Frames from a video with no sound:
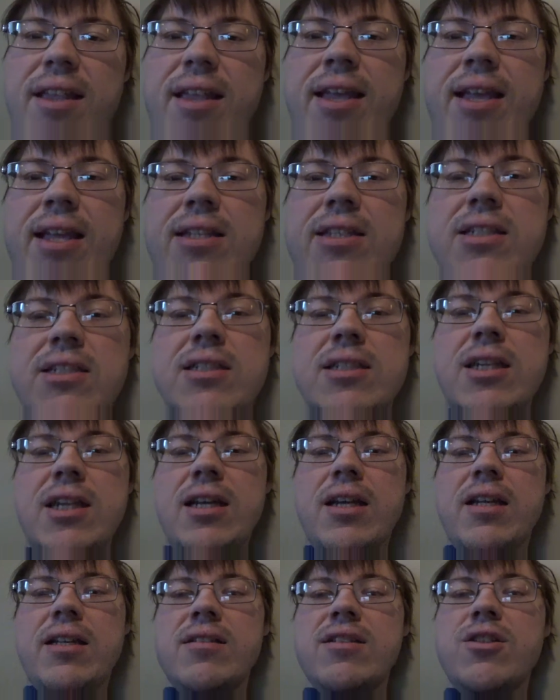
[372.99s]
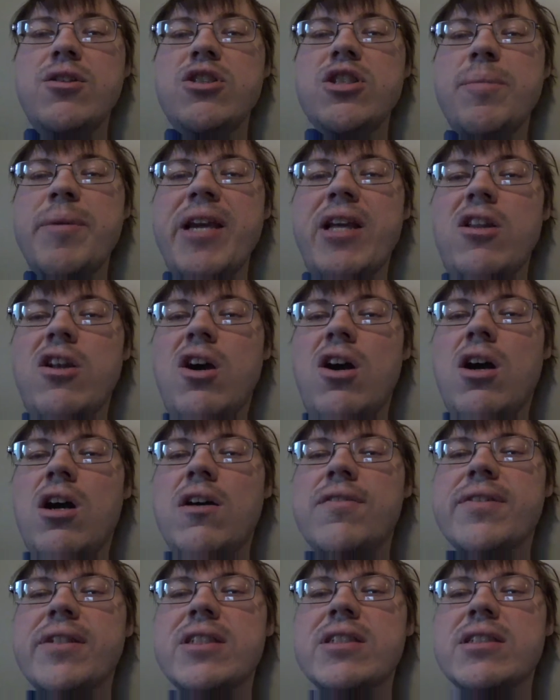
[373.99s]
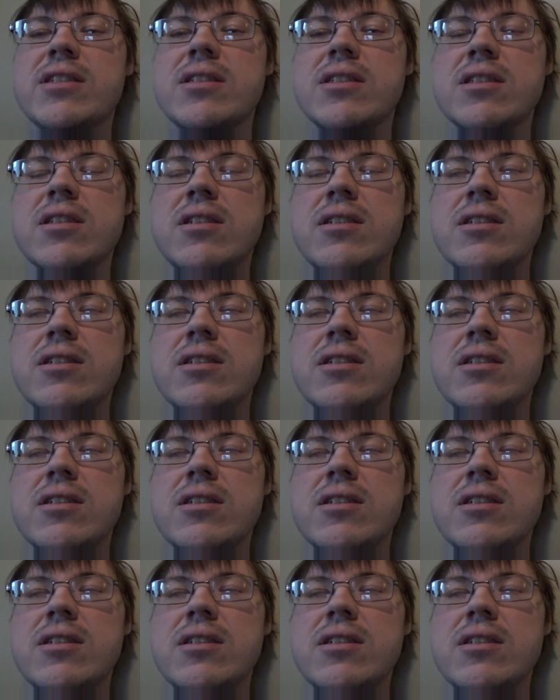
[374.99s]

It's uh, used to be a law office,